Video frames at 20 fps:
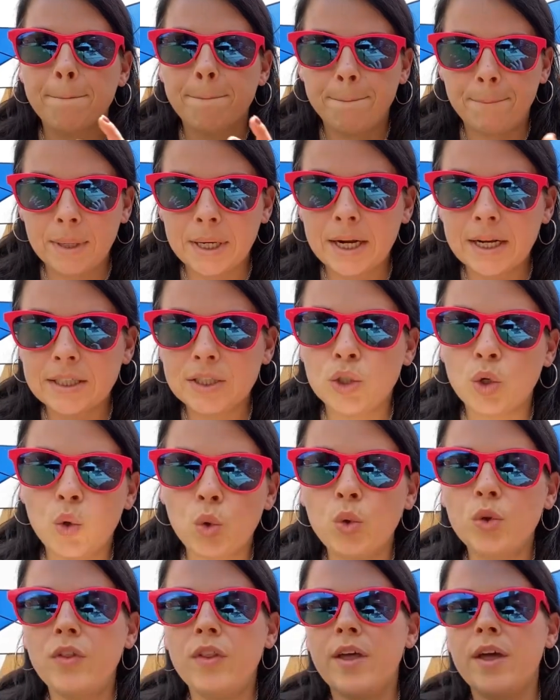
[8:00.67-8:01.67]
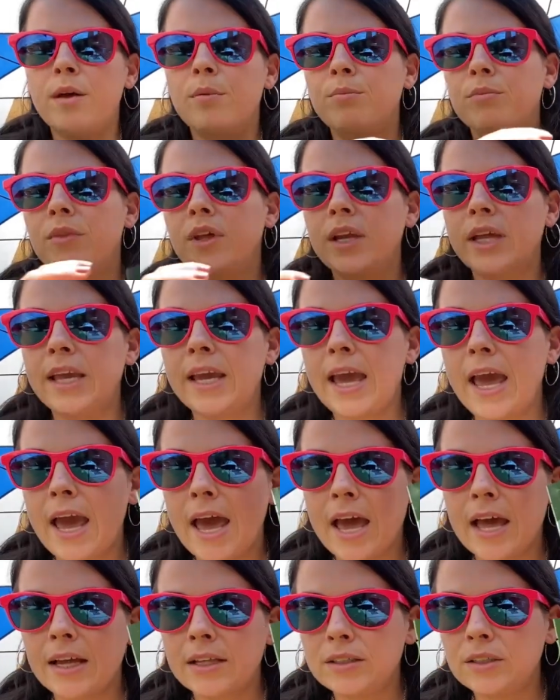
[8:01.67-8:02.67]
But I told them that he
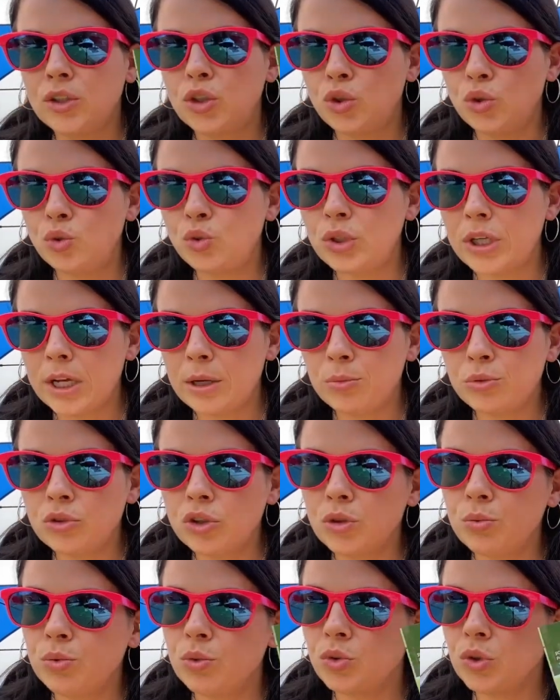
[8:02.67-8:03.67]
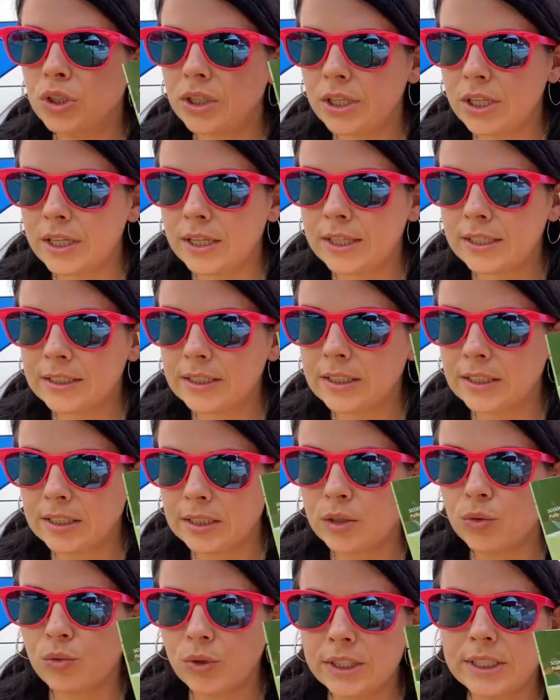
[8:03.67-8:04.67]
had 2 tablespoons of this
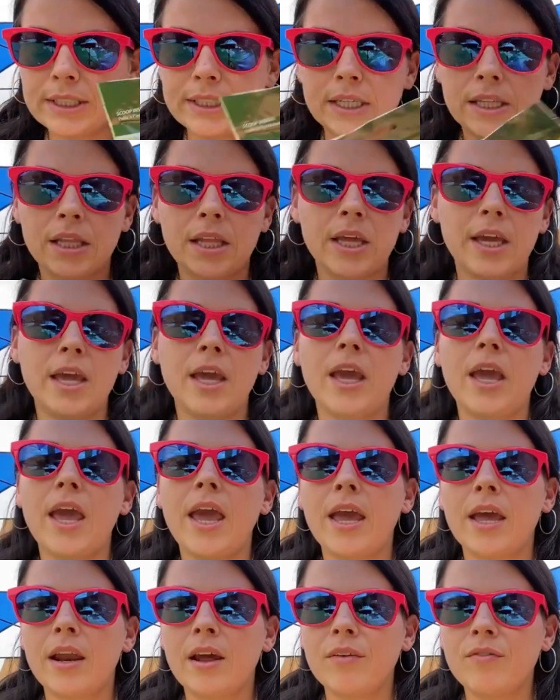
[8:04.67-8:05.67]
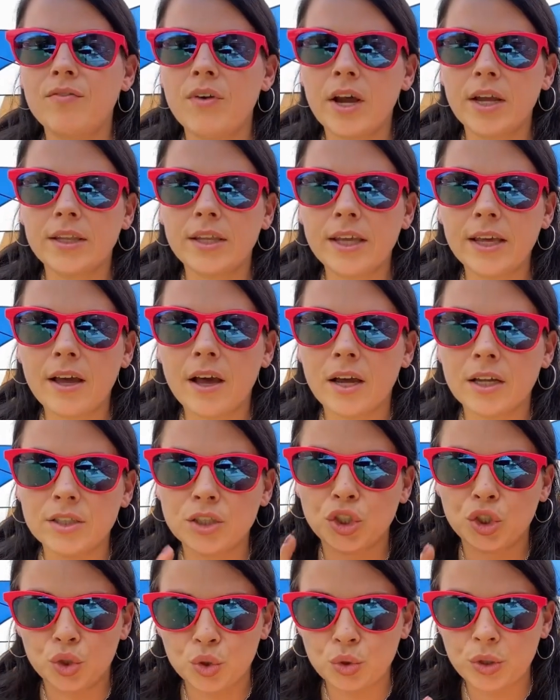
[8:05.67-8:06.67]
recently, and I finally got
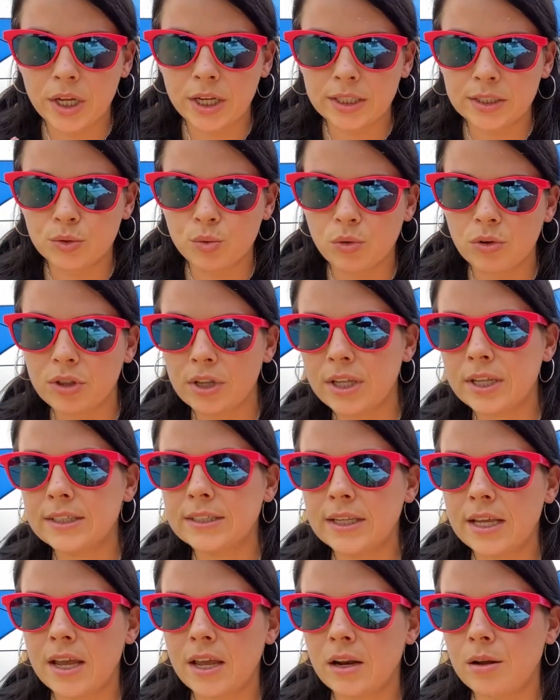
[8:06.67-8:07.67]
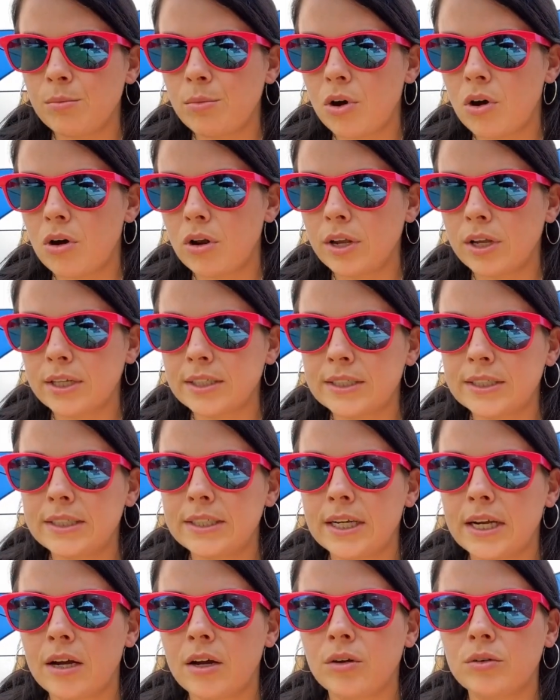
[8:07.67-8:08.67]
2 days worth of his antibiotics
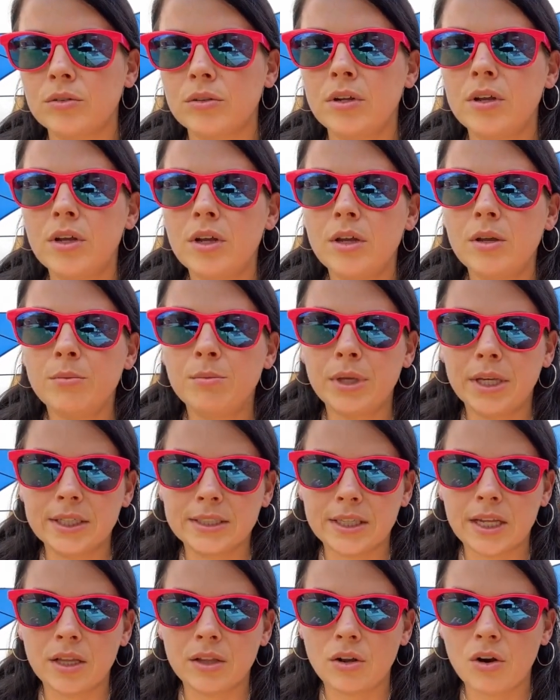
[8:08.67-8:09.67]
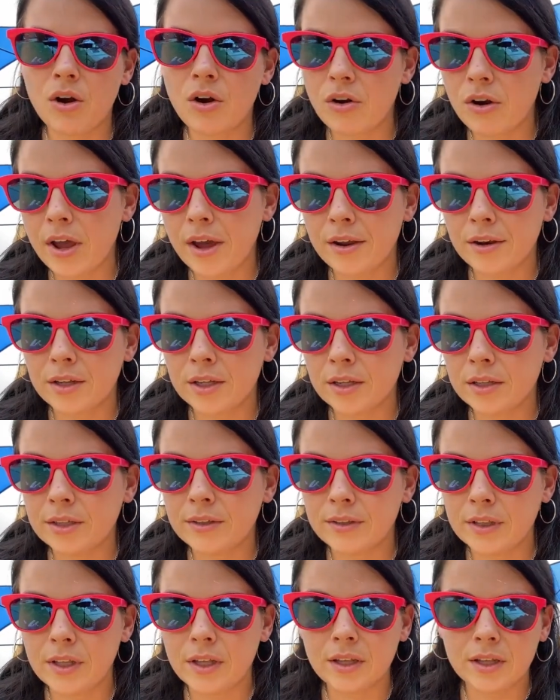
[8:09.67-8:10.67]
down because I learned how to
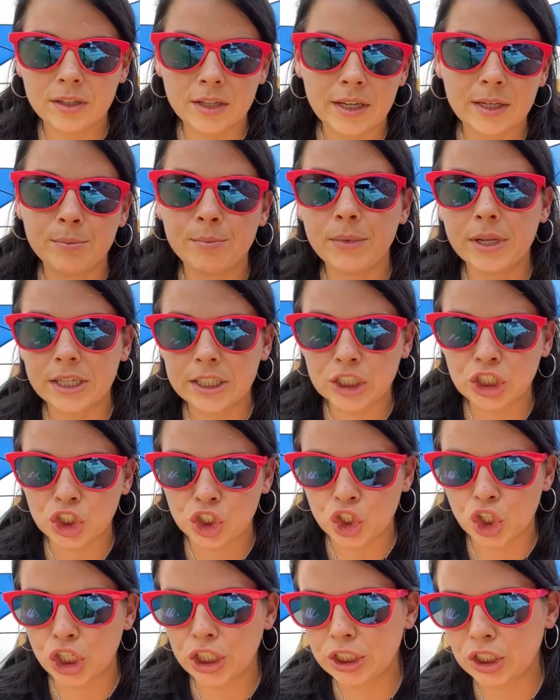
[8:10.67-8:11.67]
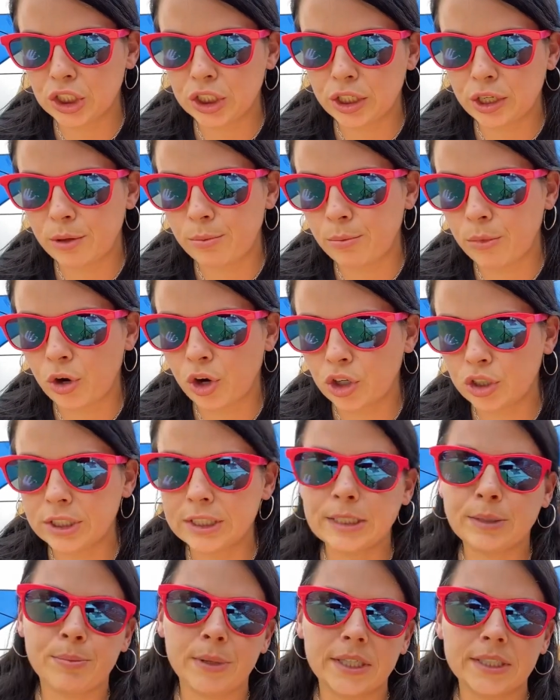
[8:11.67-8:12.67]
administer it to him or
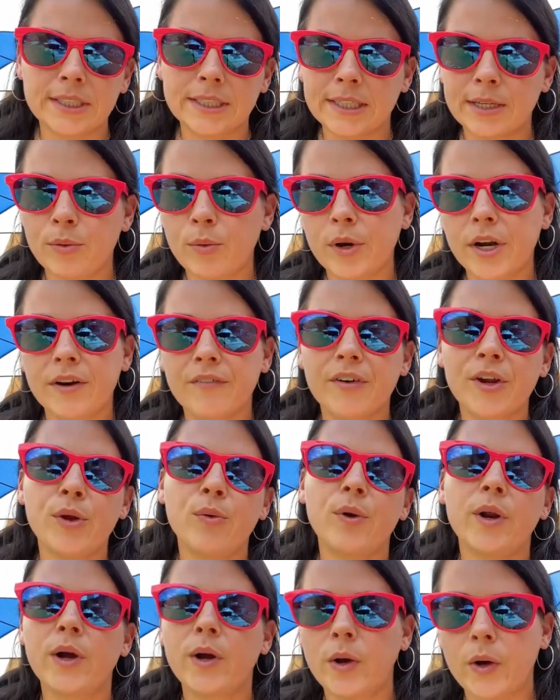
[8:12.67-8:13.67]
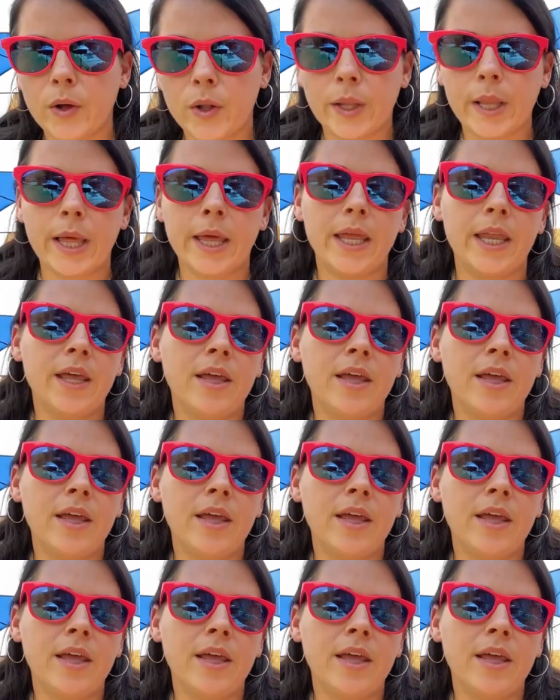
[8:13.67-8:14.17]
dispense it, whatever you want to call it.